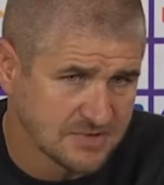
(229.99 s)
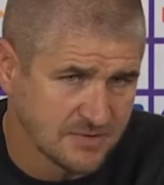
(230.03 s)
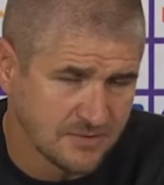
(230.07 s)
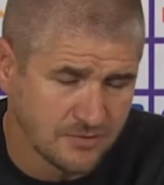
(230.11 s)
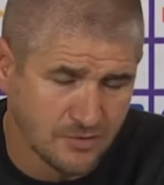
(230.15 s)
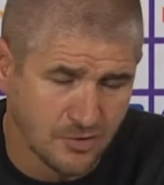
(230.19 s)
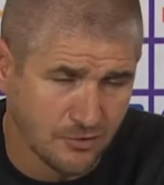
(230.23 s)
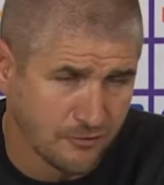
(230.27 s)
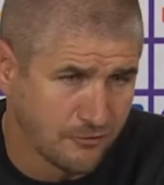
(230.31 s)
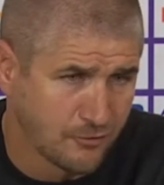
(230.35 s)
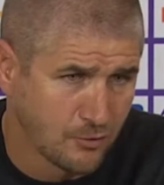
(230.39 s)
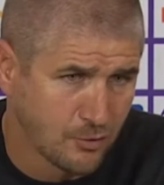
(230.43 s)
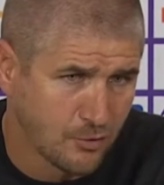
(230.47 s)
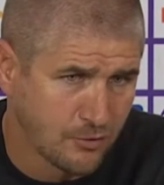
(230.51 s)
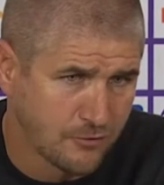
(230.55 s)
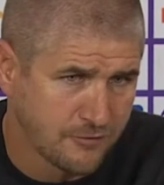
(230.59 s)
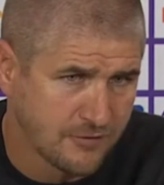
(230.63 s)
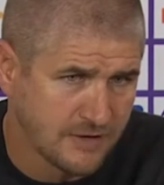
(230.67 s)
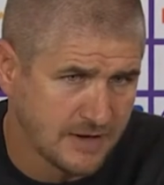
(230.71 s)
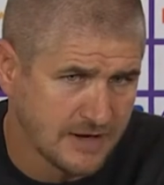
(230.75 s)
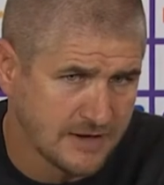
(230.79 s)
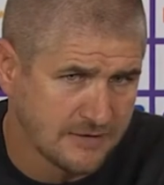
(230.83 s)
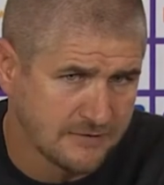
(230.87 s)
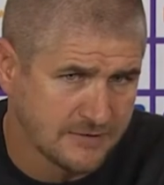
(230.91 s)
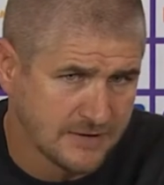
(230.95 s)
We've got four or
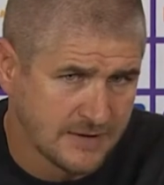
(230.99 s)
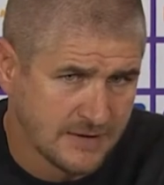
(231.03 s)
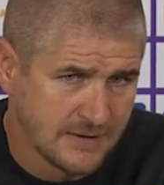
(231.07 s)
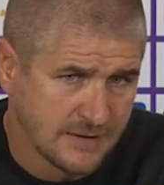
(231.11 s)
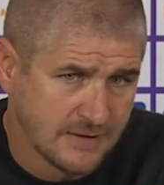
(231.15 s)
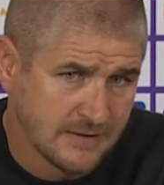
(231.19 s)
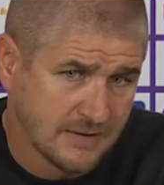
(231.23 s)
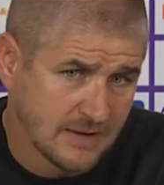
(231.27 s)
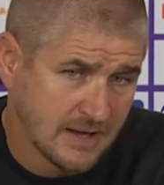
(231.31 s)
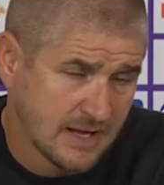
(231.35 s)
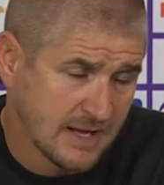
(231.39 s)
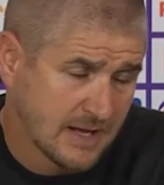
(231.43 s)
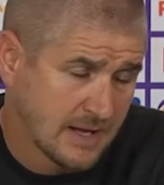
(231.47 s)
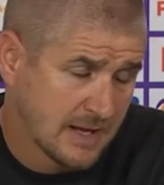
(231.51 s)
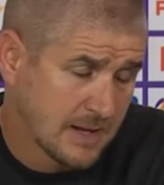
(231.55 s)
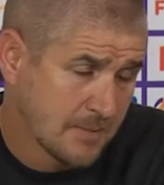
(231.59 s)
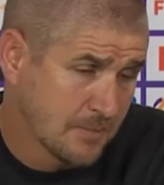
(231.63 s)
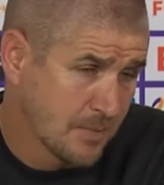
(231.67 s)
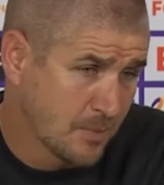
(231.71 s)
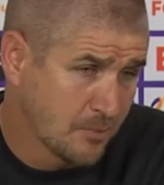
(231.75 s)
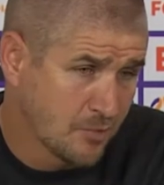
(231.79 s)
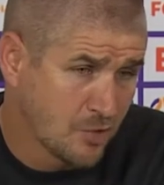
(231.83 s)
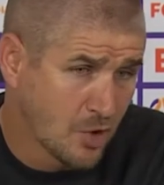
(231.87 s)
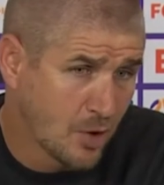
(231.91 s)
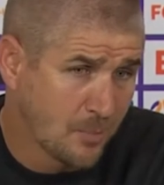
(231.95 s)
five,
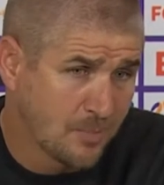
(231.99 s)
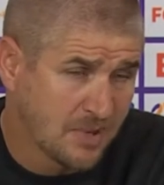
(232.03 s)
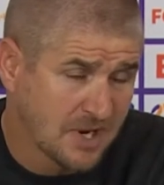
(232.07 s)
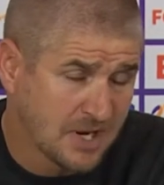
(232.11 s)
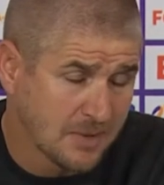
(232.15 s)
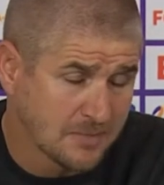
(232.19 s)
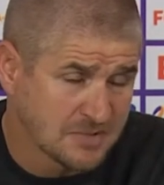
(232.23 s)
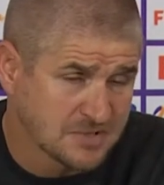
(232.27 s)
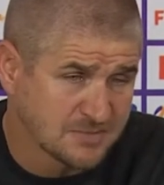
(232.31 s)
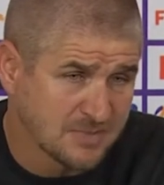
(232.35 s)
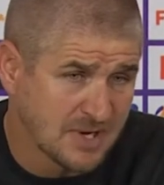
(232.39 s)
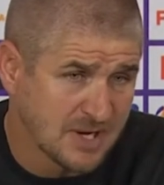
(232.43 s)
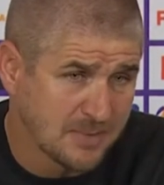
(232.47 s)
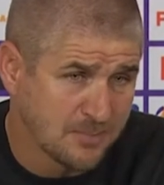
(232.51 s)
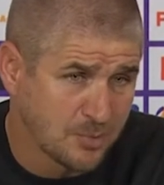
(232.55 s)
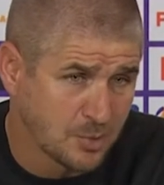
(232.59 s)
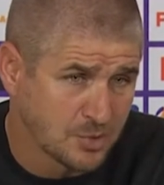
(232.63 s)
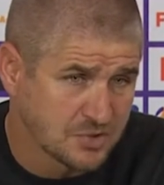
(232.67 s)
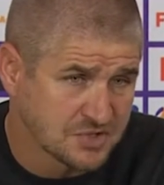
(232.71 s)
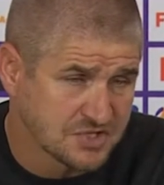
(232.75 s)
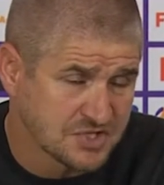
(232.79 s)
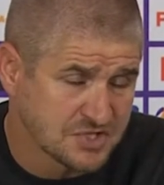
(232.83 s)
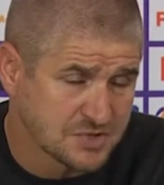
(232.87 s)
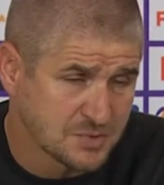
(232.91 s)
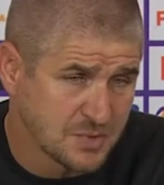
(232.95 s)
and we've got to pick up as many
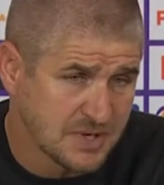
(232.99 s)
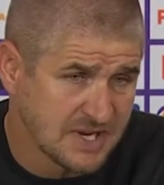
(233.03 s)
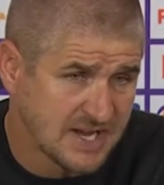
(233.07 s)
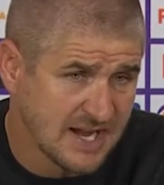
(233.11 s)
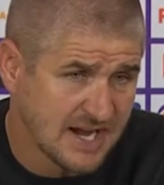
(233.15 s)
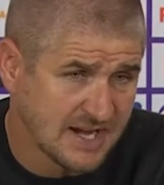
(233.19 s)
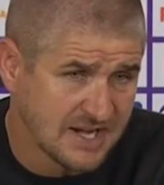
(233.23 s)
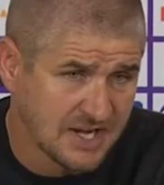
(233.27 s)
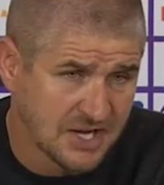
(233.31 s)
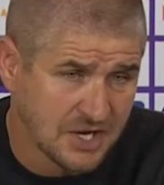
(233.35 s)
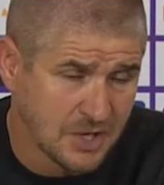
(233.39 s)
points as we can,